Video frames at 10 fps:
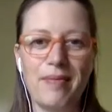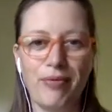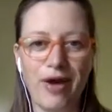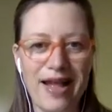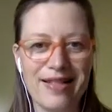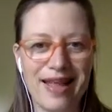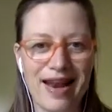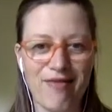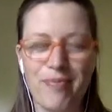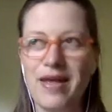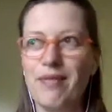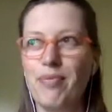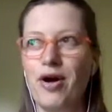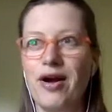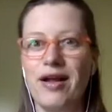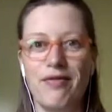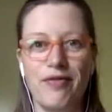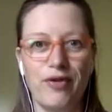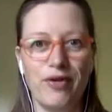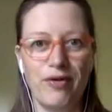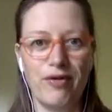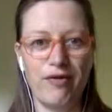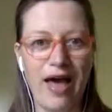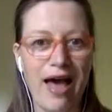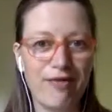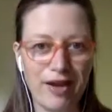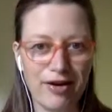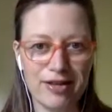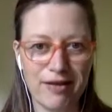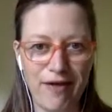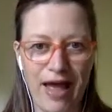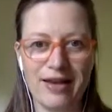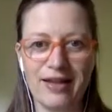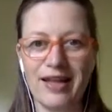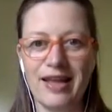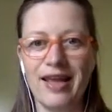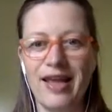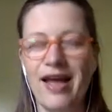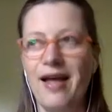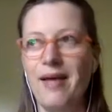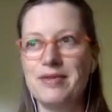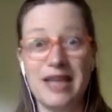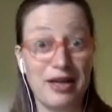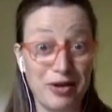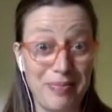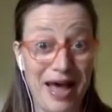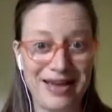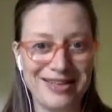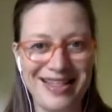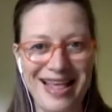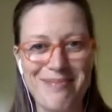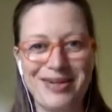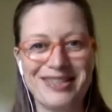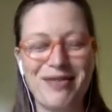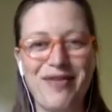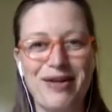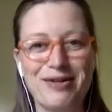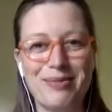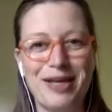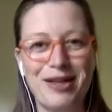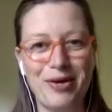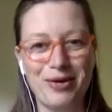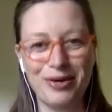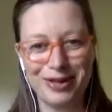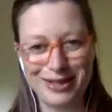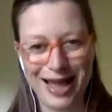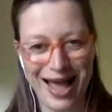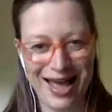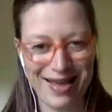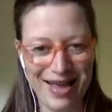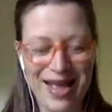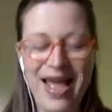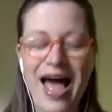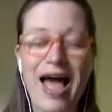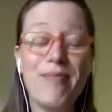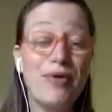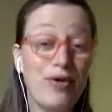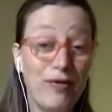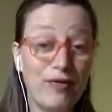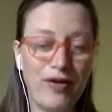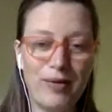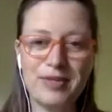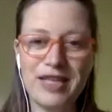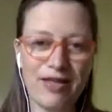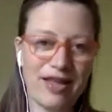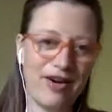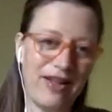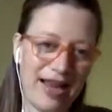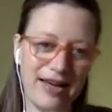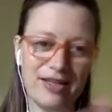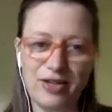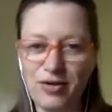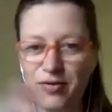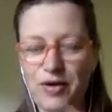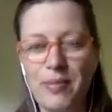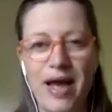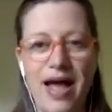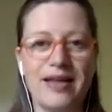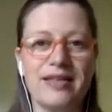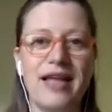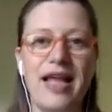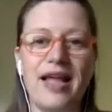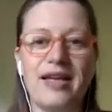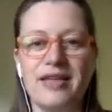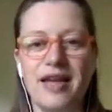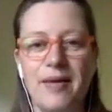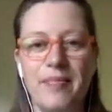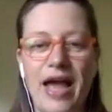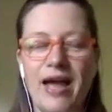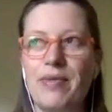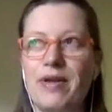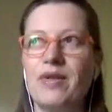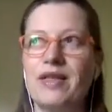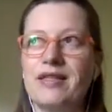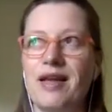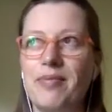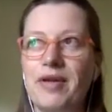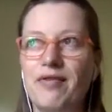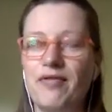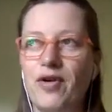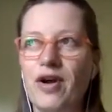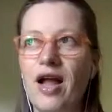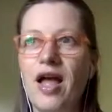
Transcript: brand that I've been part of for 5 years. I finally said goodbye to them because I found somebody local, because I moved from South Carolina to Vermont, and I have been with this company for